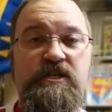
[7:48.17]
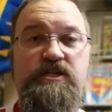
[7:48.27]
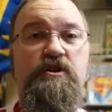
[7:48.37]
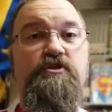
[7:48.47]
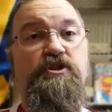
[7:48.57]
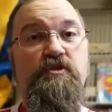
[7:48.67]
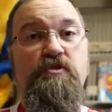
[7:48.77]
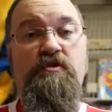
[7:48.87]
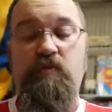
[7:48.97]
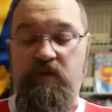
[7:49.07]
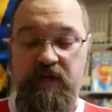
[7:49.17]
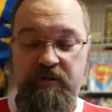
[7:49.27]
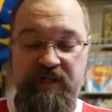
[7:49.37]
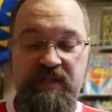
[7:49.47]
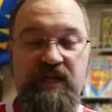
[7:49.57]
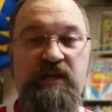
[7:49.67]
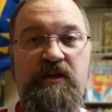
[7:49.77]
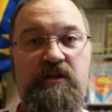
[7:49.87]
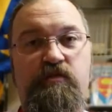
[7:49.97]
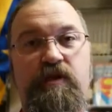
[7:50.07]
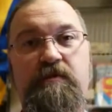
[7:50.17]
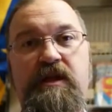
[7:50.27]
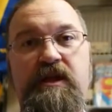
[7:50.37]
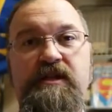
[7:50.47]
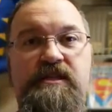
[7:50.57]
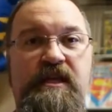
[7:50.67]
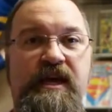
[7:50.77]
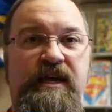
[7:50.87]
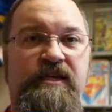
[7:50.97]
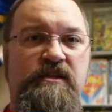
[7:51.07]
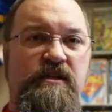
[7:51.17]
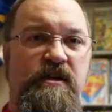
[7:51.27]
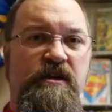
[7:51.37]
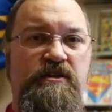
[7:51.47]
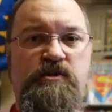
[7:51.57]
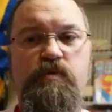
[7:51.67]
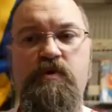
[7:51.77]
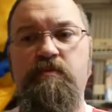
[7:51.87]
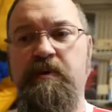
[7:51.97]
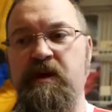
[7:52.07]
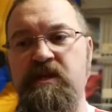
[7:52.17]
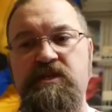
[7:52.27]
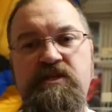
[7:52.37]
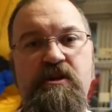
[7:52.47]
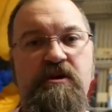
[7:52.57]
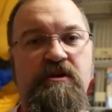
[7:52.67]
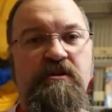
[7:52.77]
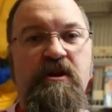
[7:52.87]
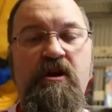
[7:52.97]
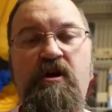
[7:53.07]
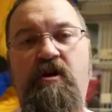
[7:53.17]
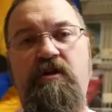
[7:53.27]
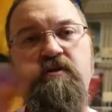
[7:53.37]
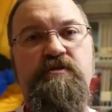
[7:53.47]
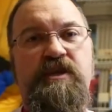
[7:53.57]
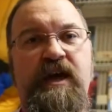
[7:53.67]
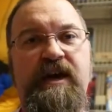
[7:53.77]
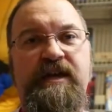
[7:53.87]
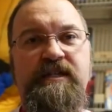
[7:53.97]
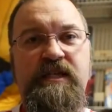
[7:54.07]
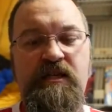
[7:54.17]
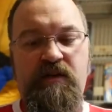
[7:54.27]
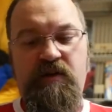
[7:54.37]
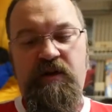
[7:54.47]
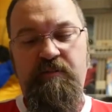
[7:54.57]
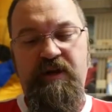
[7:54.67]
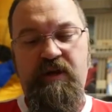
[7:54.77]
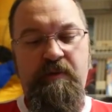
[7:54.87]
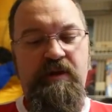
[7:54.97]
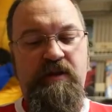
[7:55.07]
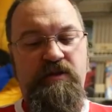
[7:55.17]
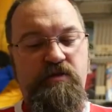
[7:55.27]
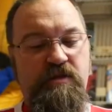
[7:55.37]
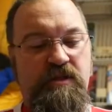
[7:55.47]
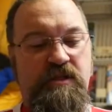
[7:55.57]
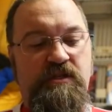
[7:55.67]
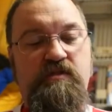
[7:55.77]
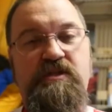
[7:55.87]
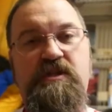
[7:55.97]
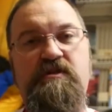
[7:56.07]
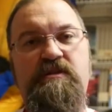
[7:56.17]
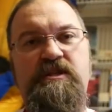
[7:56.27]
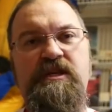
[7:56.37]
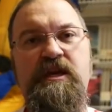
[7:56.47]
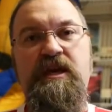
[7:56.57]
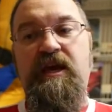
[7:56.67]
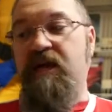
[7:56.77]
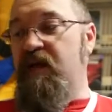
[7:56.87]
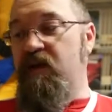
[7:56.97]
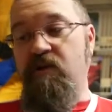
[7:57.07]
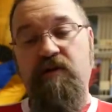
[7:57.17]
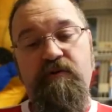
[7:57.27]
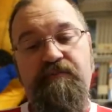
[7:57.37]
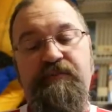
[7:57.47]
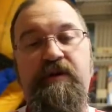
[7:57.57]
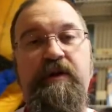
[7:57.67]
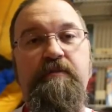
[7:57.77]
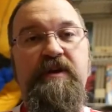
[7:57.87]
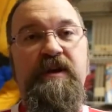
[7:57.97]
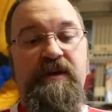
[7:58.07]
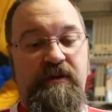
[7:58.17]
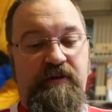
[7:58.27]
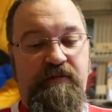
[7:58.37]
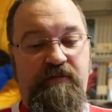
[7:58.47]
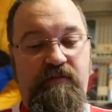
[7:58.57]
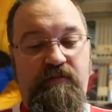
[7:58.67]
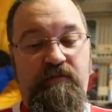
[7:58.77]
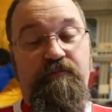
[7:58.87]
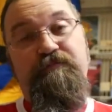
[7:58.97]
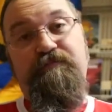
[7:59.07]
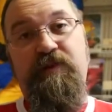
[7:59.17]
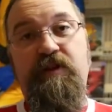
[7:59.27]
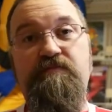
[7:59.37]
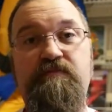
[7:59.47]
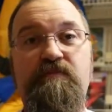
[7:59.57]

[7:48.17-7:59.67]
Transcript: So soon we're going to be seeing Grimlock, Slag, Sludge, Swoop, Snarl, all those guys are going to be coming to this to the series and they're going to be you know